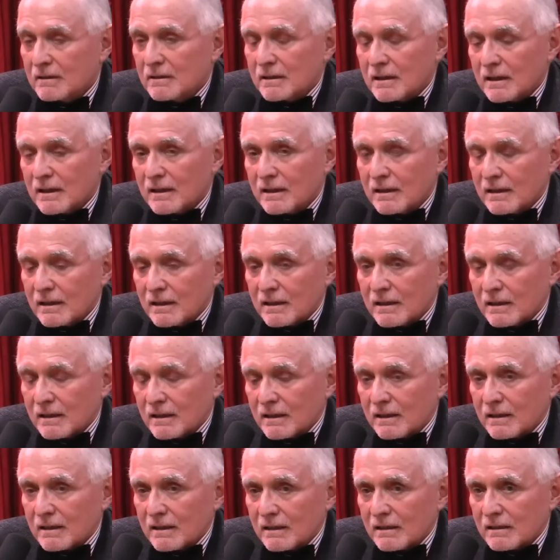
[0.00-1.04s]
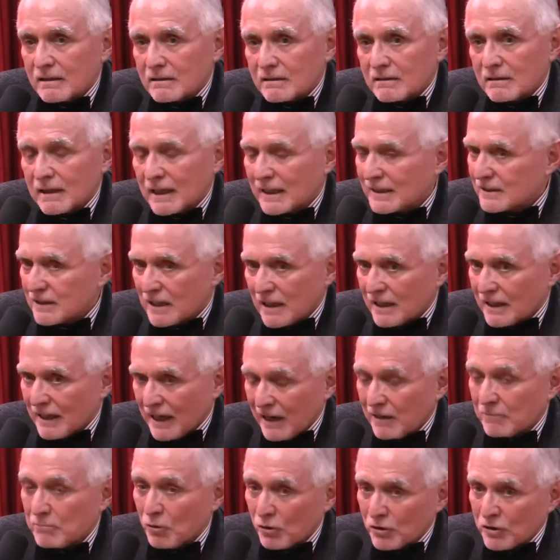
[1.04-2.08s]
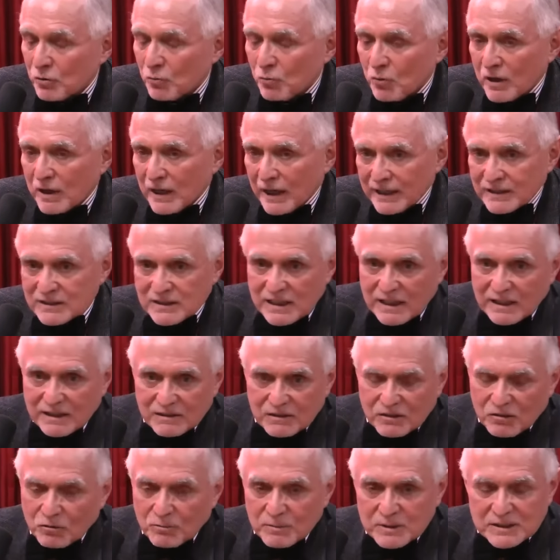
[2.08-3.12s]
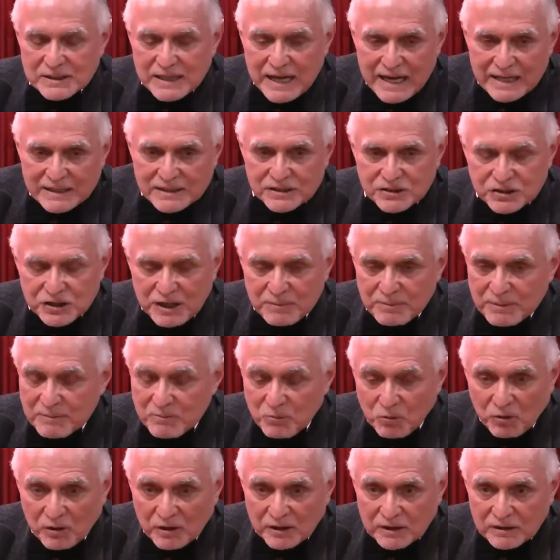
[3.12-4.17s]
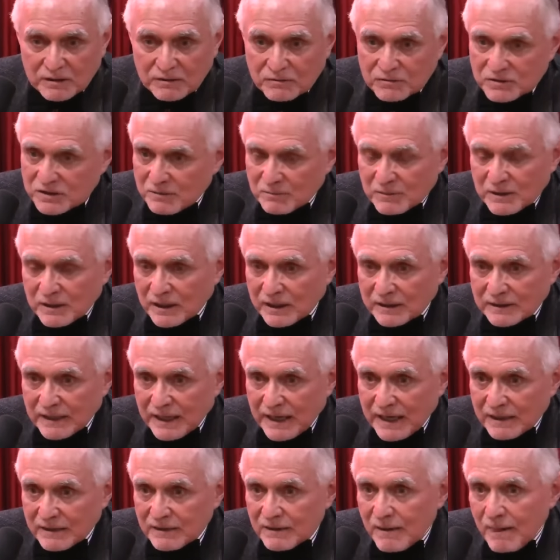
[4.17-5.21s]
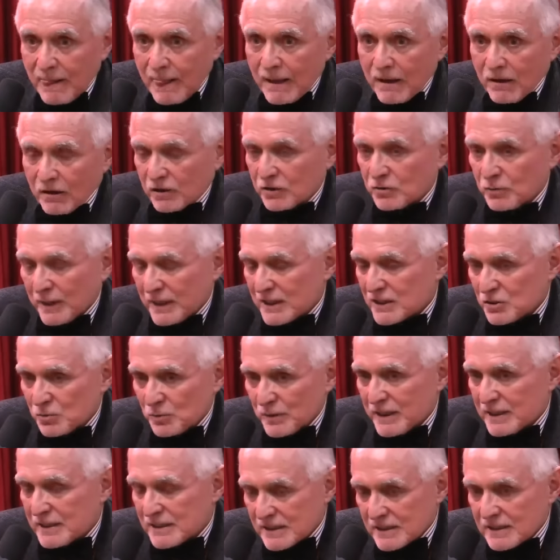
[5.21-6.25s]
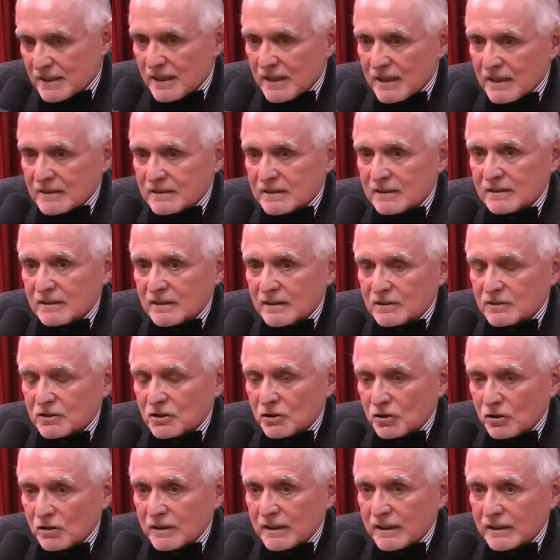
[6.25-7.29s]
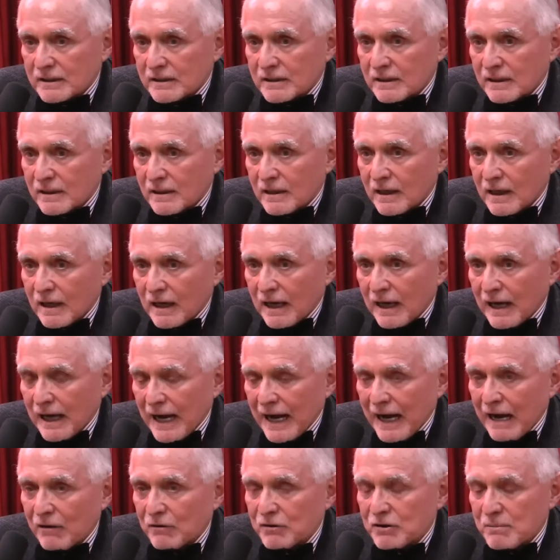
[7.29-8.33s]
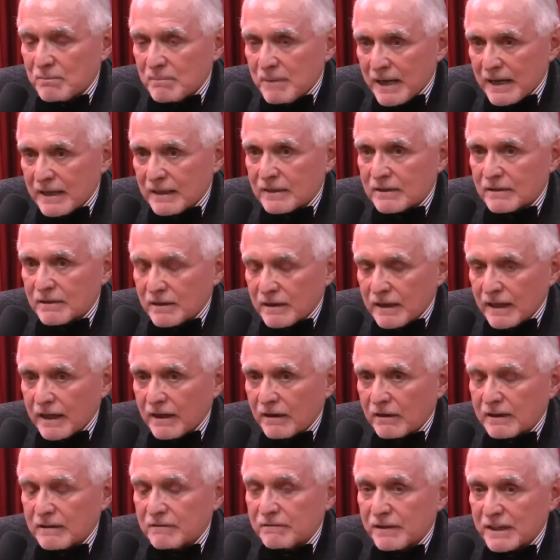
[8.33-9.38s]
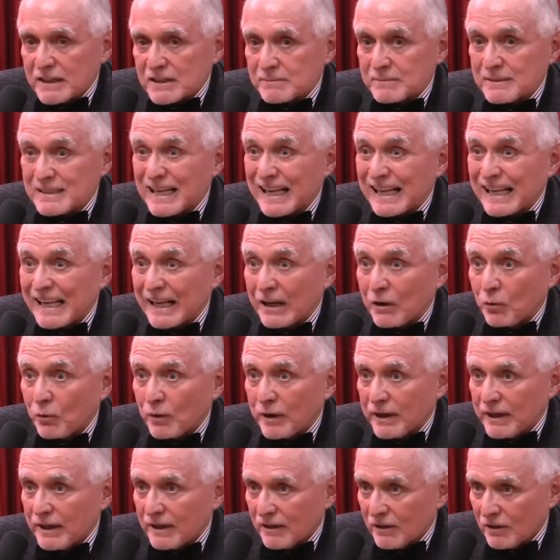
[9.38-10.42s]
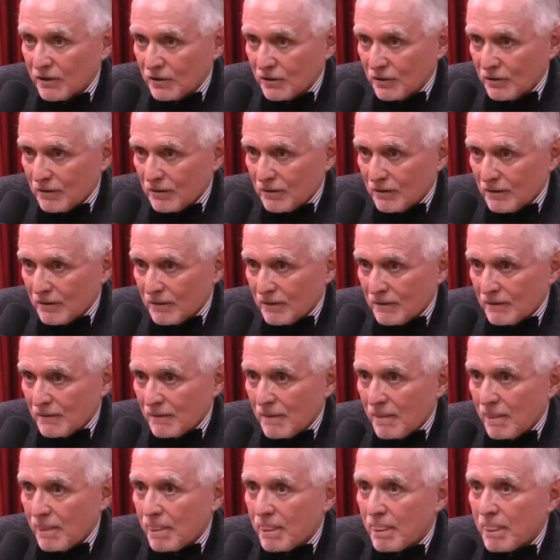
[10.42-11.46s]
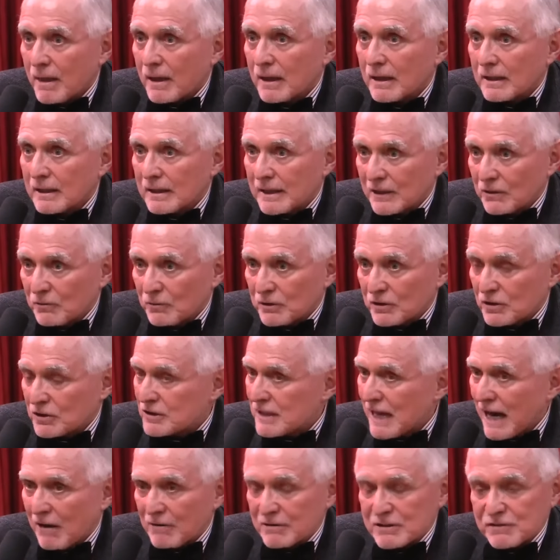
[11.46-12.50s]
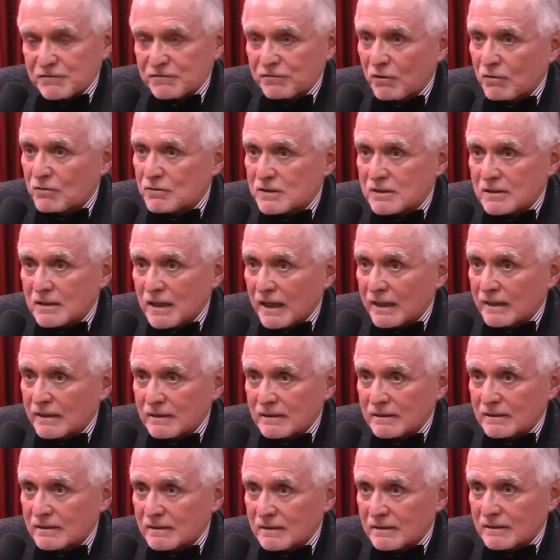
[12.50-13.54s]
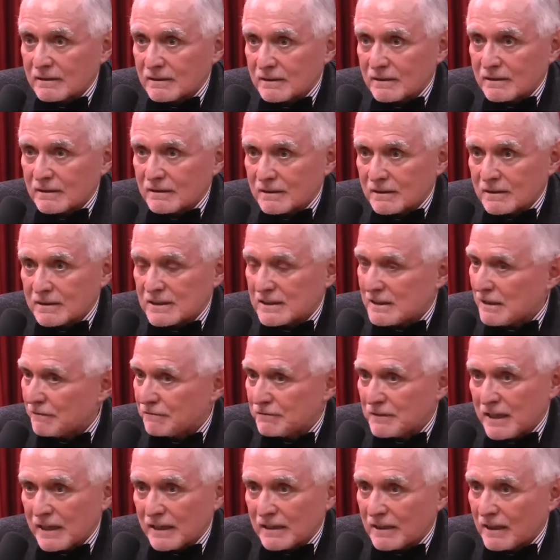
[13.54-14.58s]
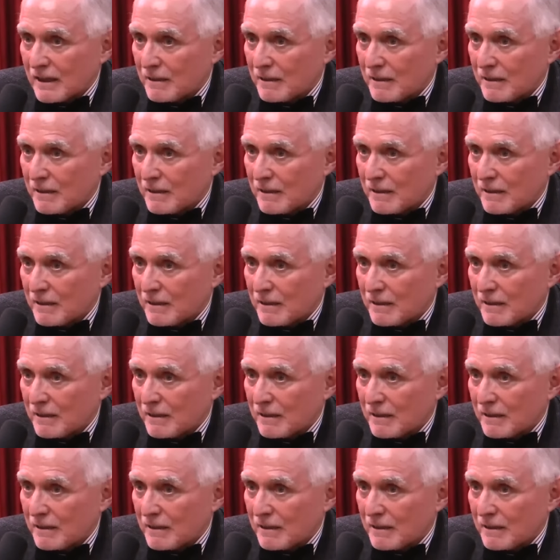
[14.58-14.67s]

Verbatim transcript: Uh, I'd, i hire more than one. I'd say Goldman Sachs and J.P. Morgan or somebody like that, or Credit Suisse to to look at uh, how to make their investment liquid. Liquid, because now it's frozen like a, a, stiff dick.